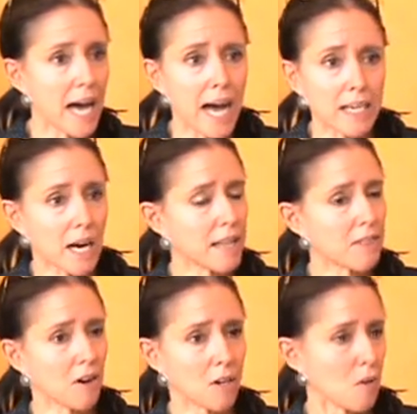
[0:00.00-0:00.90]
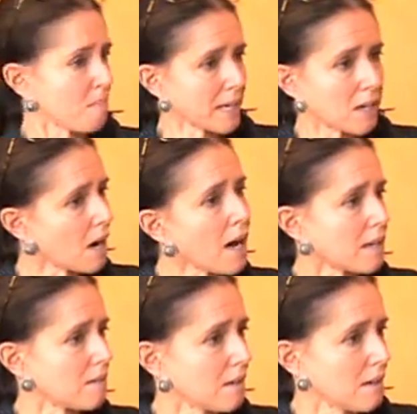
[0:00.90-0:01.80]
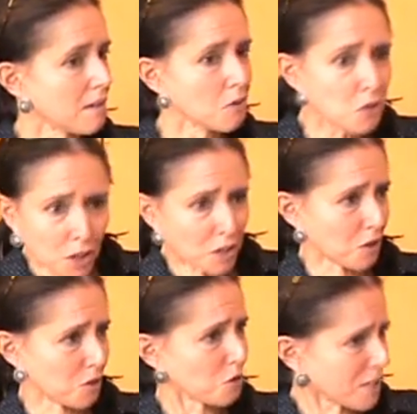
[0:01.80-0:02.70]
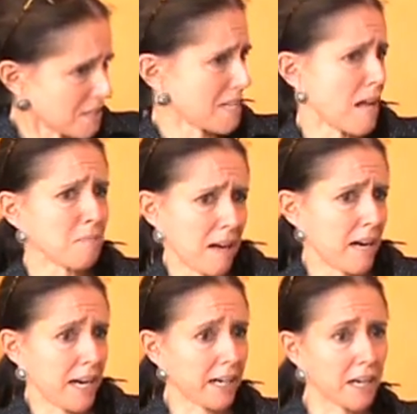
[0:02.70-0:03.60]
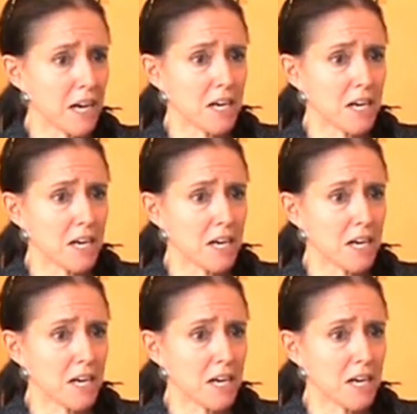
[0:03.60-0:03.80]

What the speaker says: And I thought, oh my God, look at her, look at Salma Hayek.